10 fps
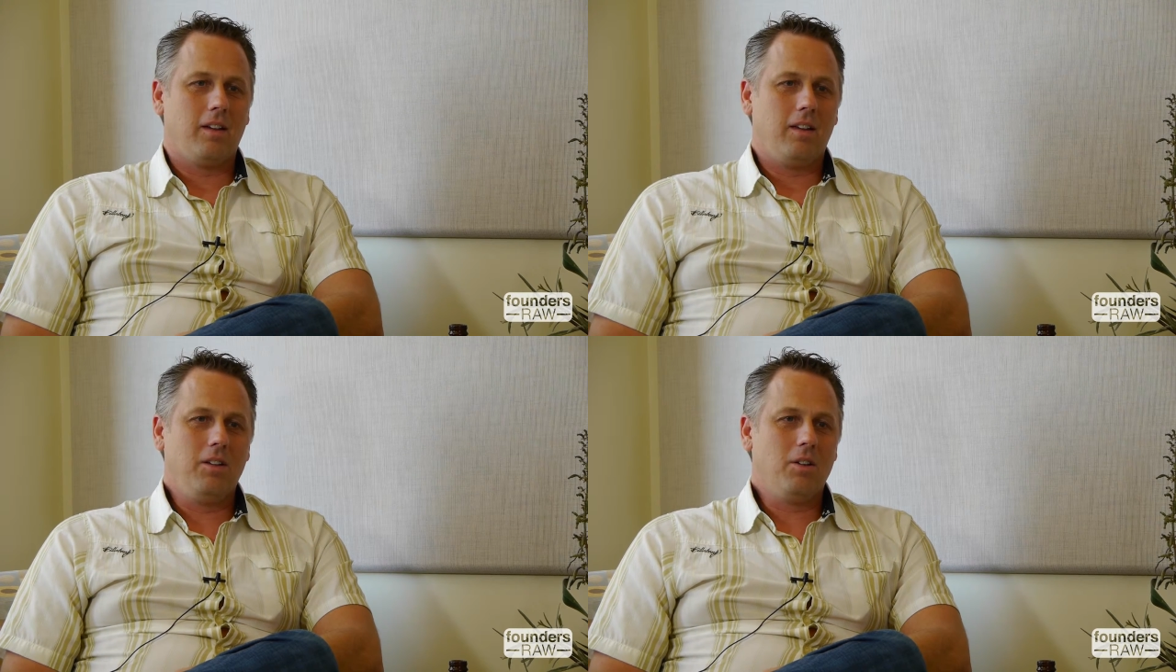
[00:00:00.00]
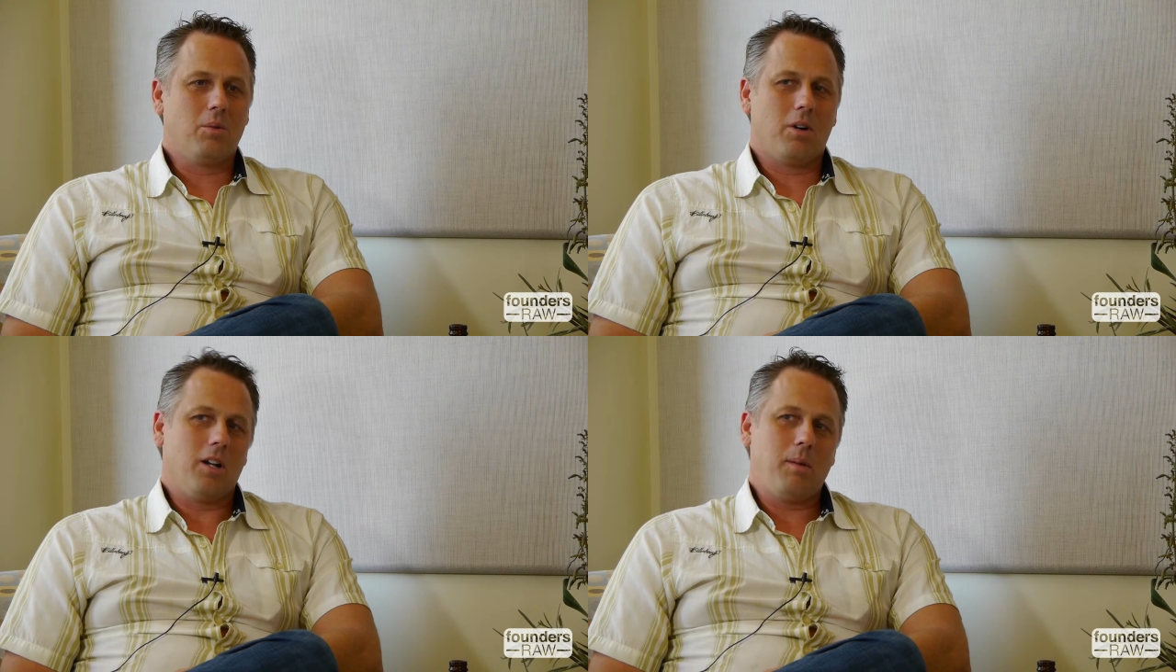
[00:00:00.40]
you don't
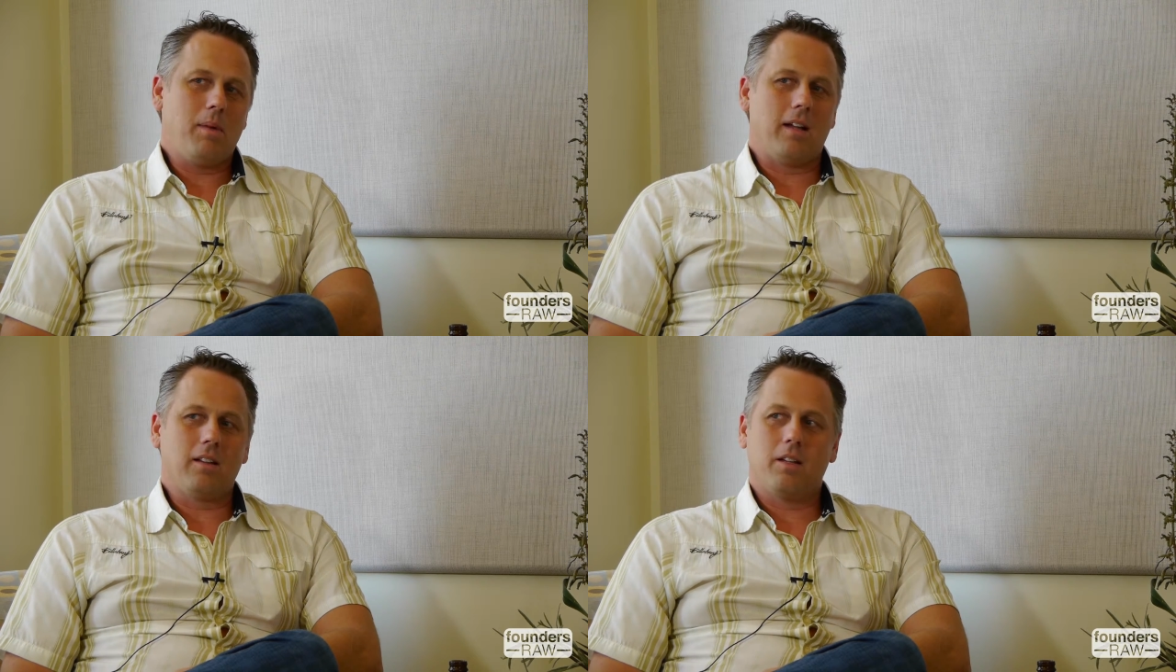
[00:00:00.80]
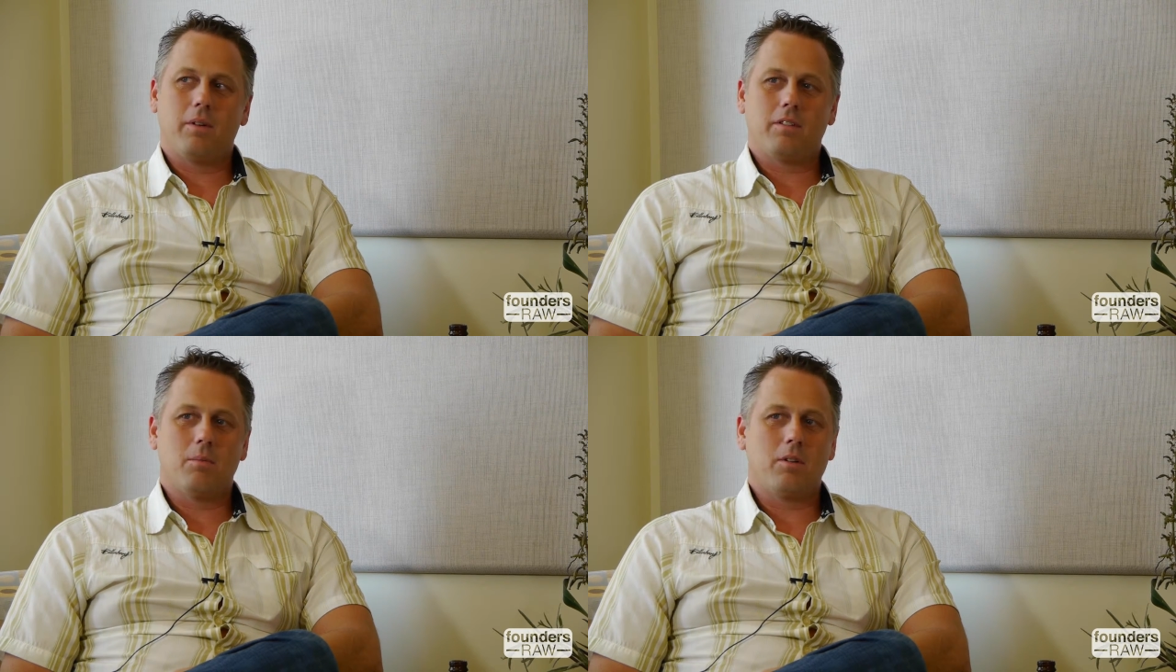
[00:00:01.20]
want to be battling
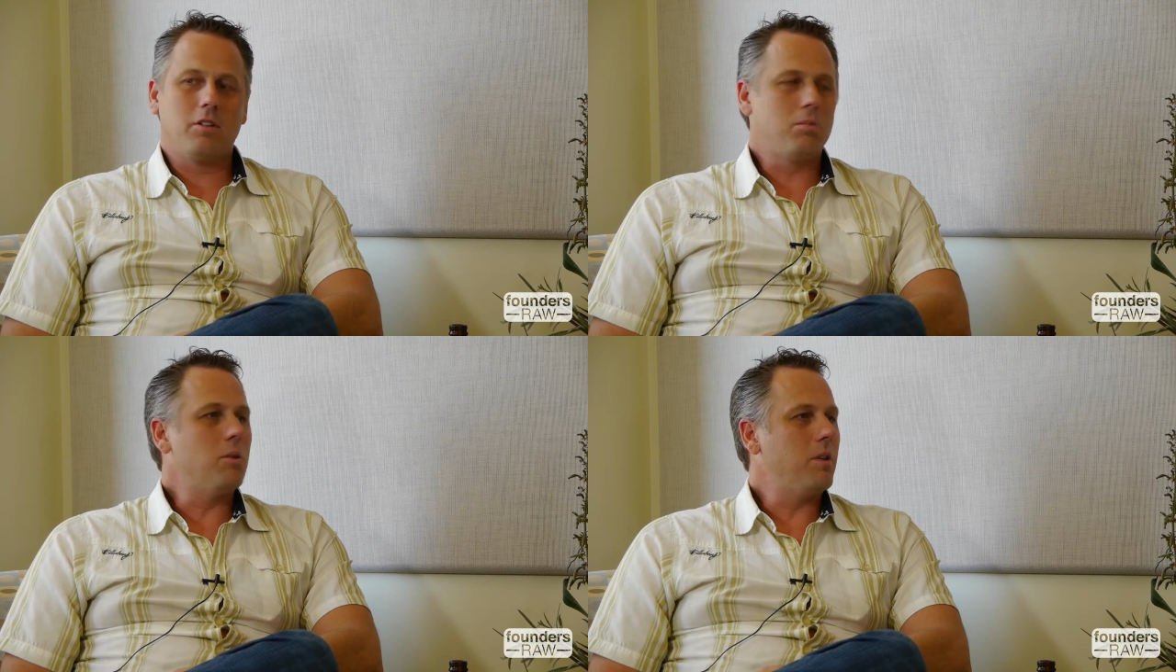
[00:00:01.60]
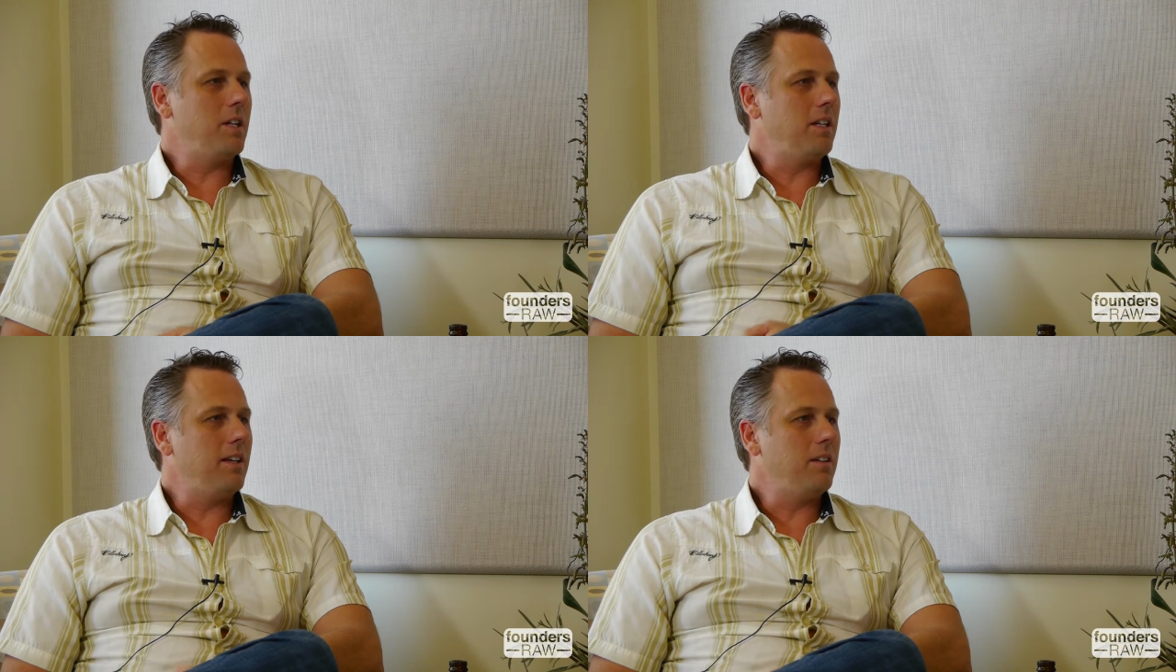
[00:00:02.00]
with someone who's put
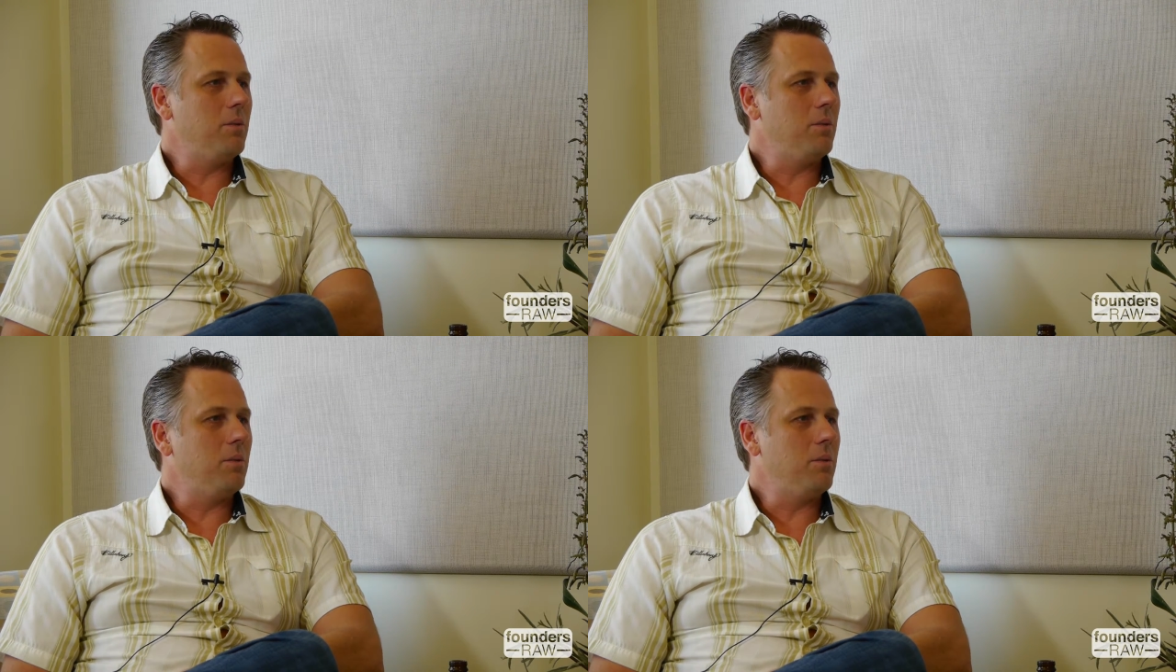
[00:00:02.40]
money in.